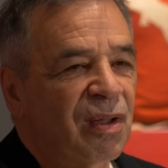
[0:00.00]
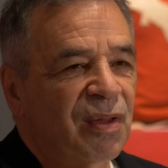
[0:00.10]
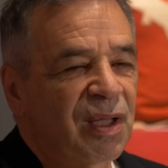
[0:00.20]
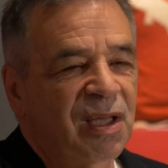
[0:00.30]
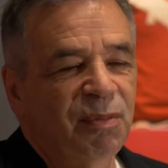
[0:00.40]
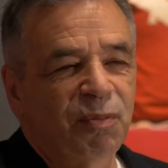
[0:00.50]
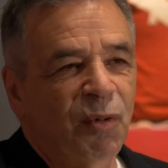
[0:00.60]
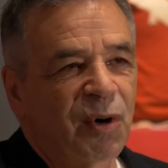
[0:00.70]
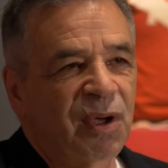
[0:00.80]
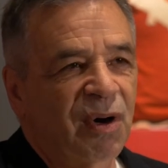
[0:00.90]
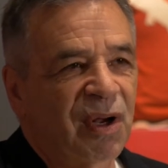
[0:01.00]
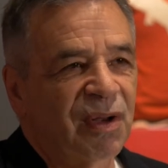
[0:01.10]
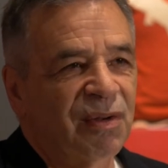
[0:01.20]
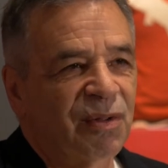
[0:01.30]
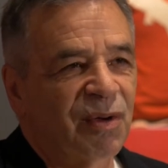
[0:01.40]
They keep working on it.
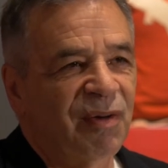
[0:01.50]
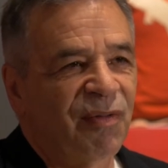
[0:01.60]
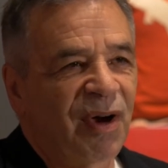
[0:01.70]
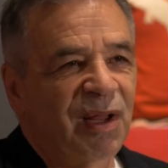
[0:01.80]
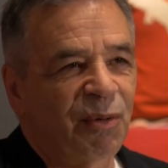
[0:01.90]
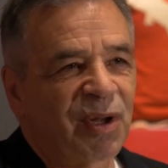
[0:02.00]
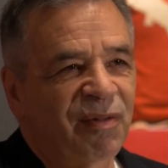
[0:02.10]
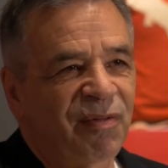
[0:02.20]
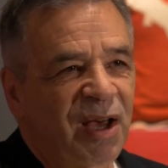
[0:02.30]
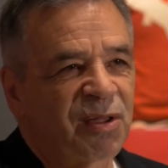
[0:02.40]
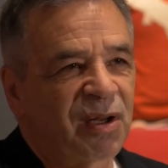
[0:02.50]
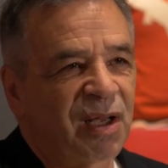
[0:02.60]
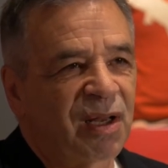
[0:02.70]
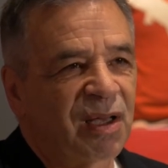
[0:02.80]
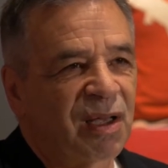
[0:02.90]
So I find that really
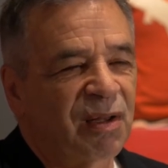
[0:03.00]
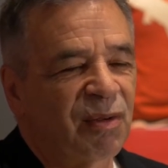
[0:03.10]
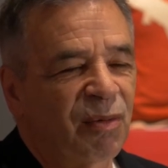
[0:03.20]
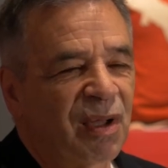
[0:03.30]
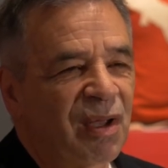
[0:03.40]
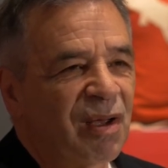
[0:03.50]
fascinating, and